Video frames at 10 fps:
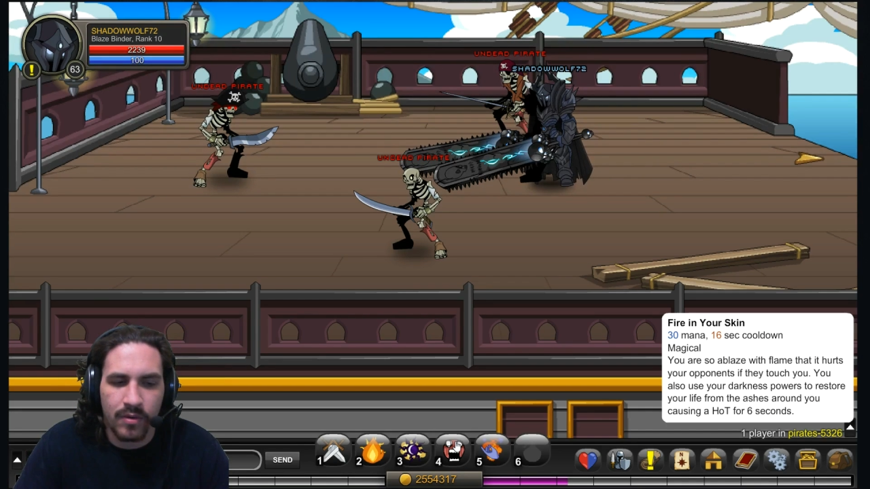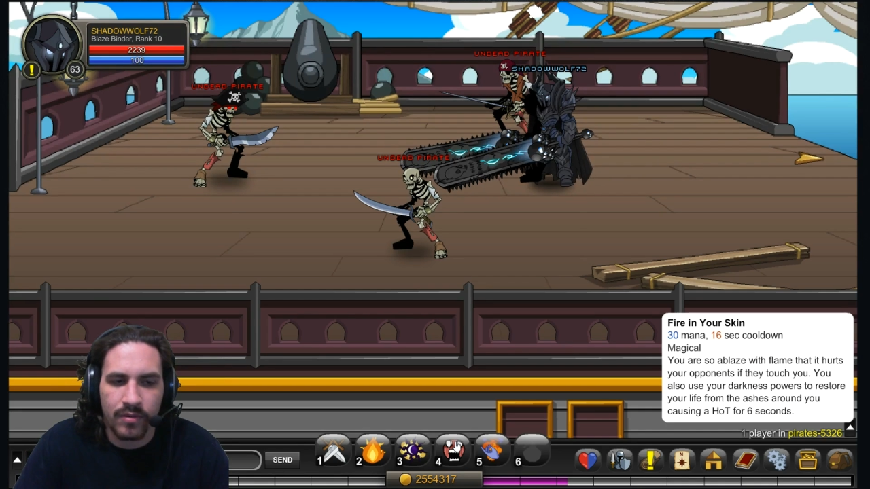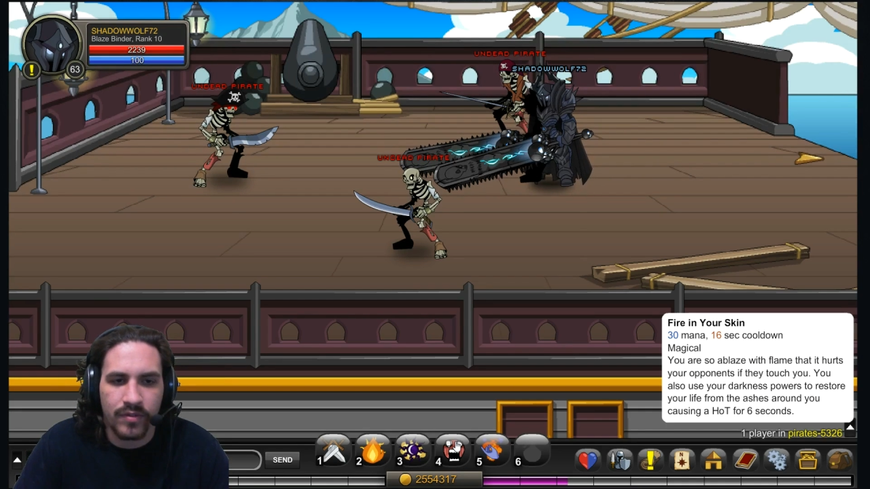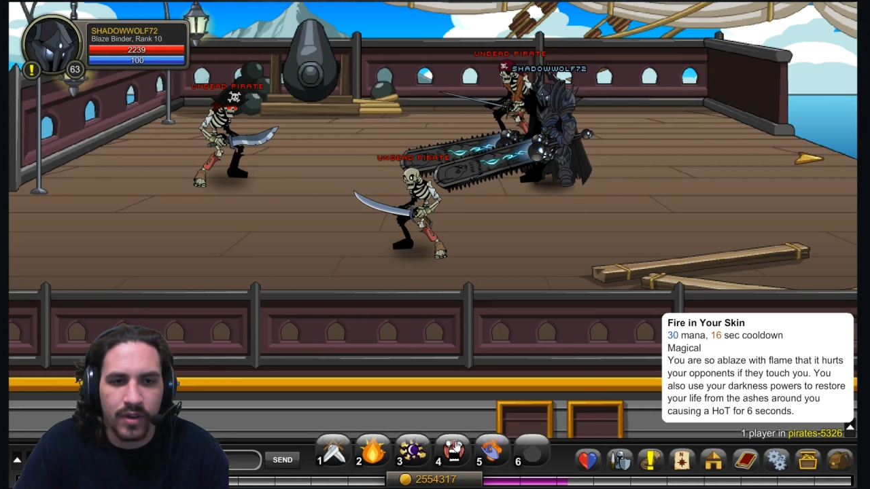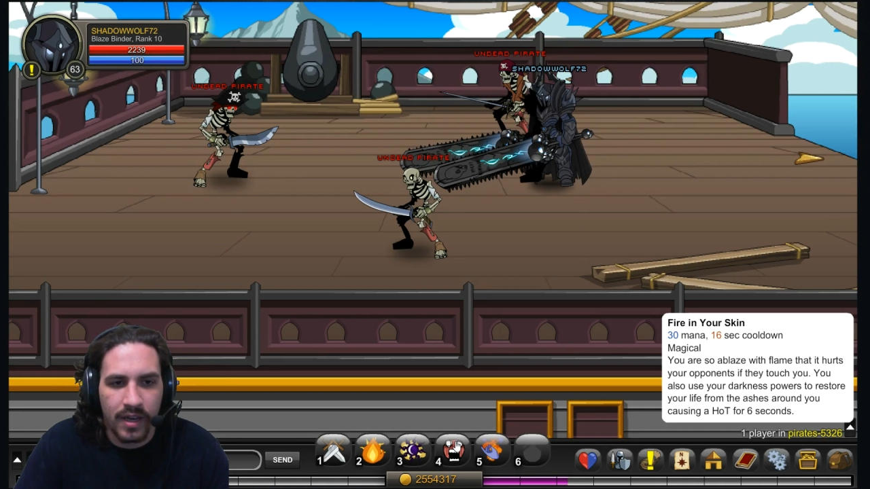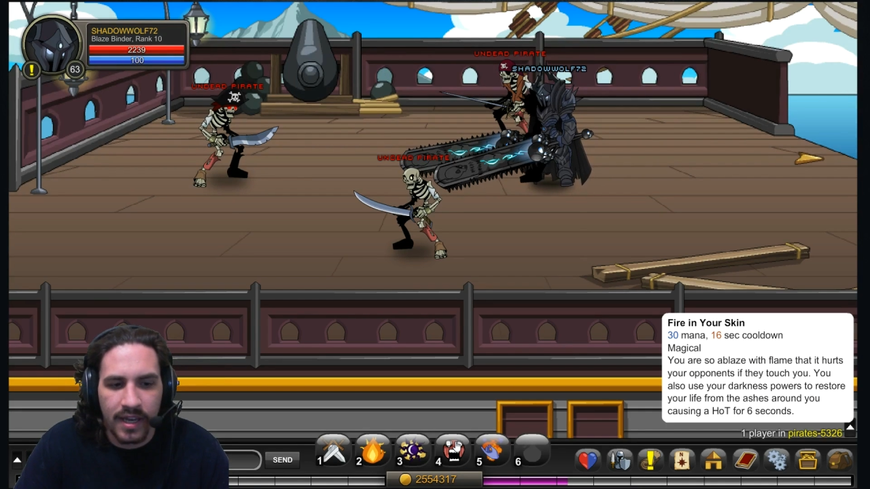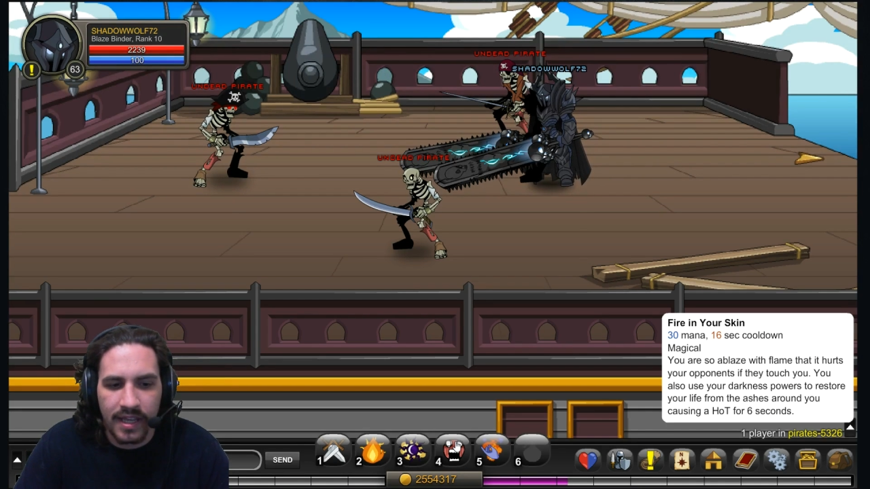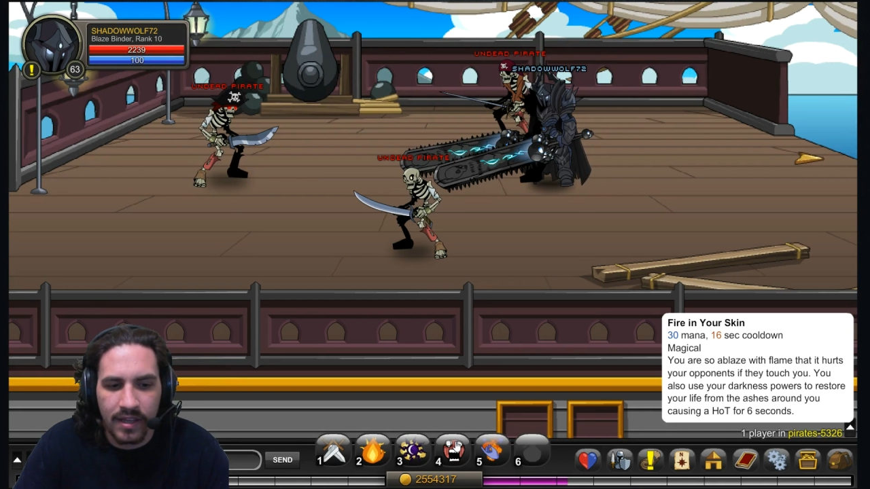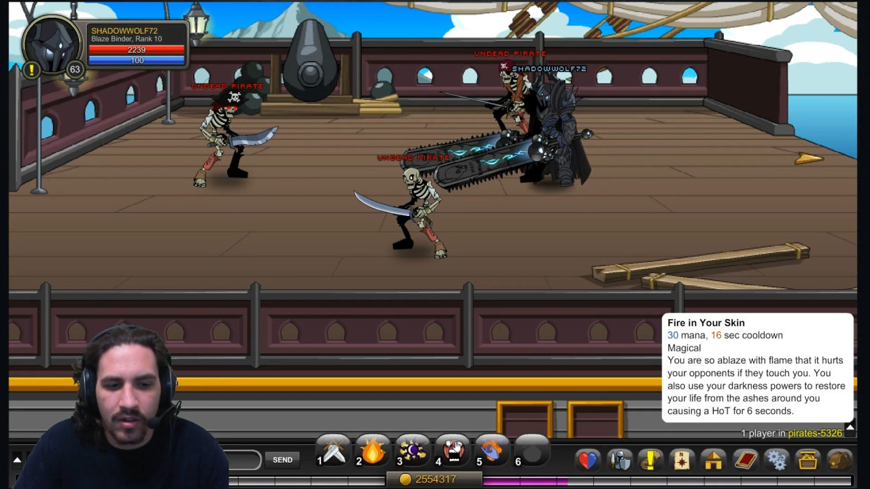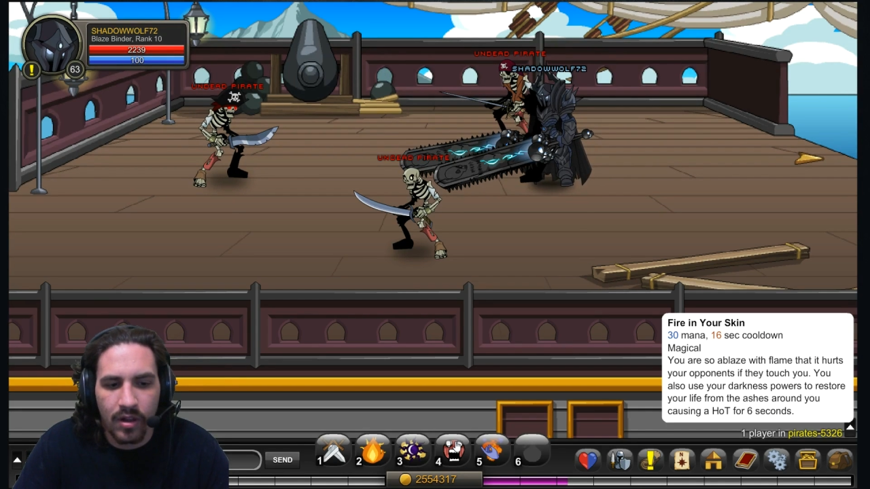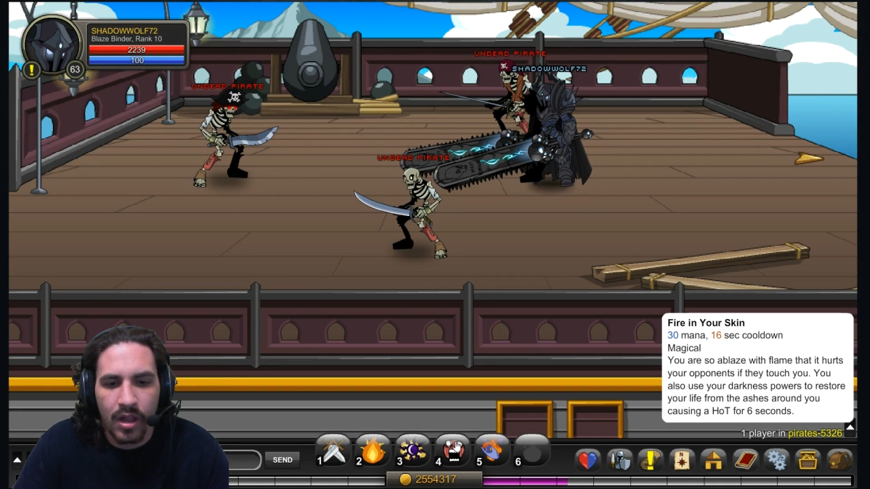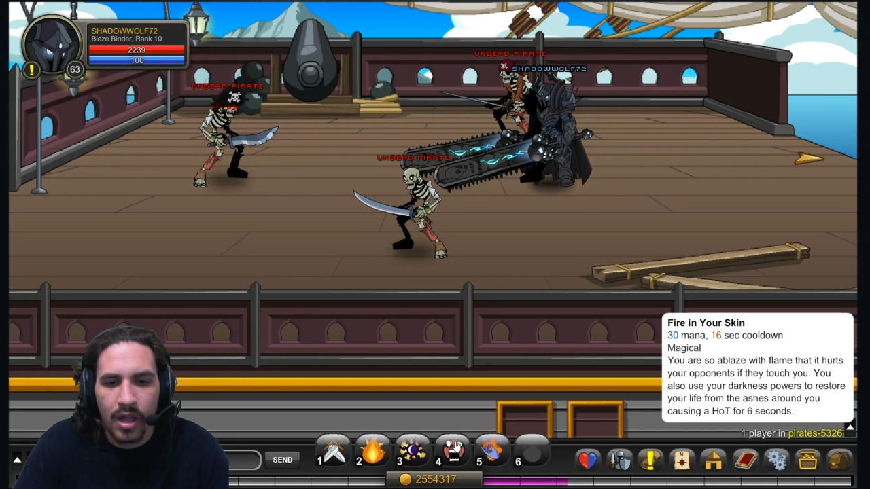or if you need to heal,